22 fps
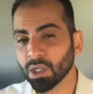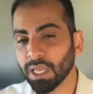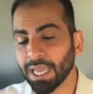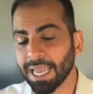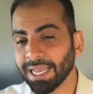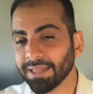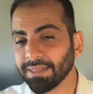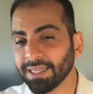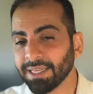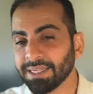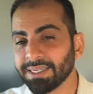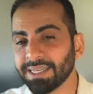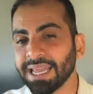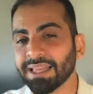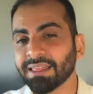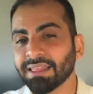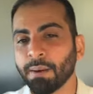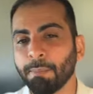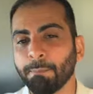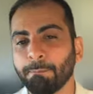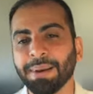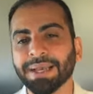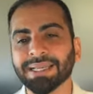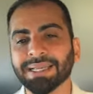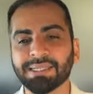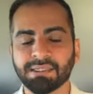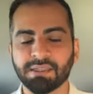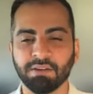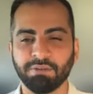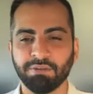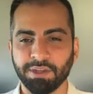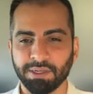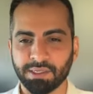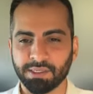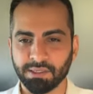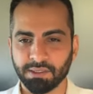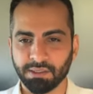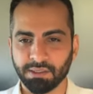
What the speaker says: and they take the best of it.